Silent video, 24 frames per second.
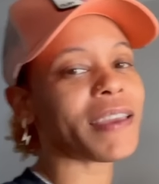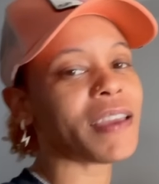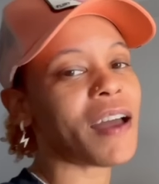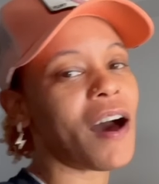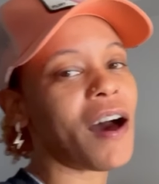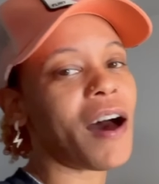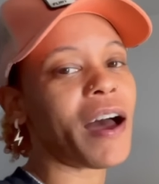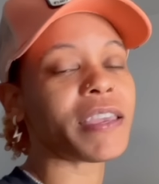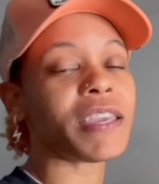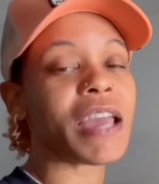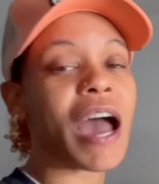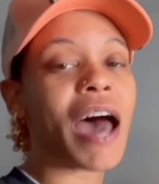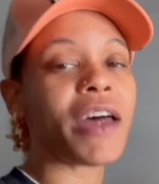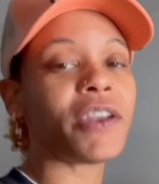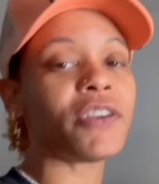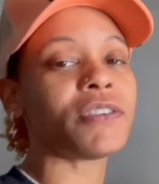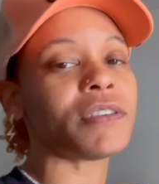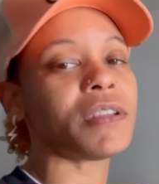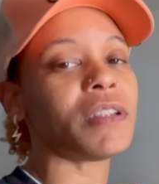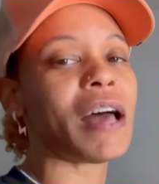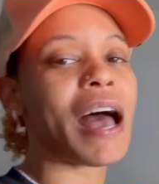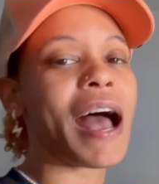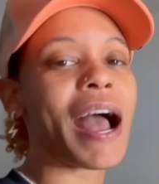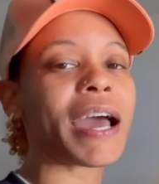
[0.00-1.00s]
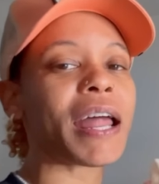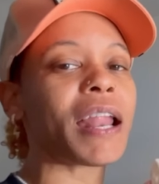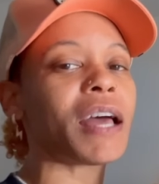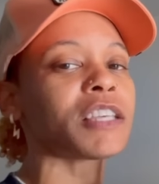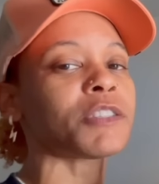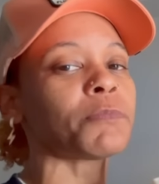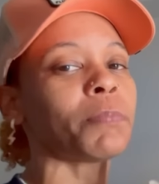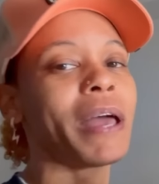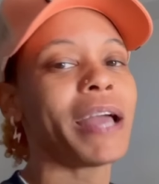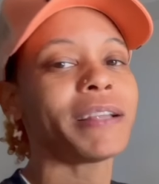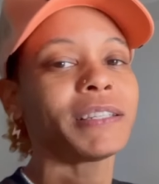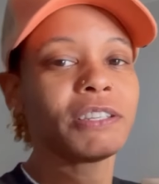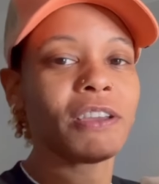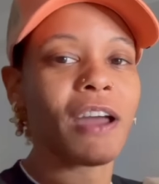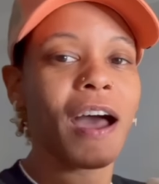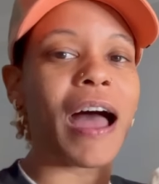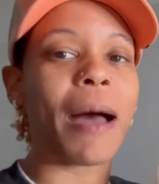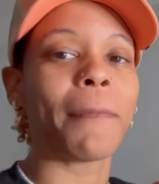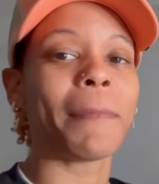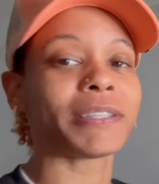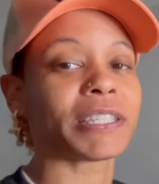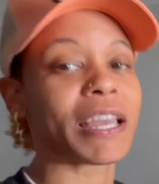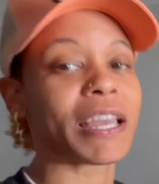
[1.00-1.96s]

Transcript: Y'all, I got to explain to y'all how much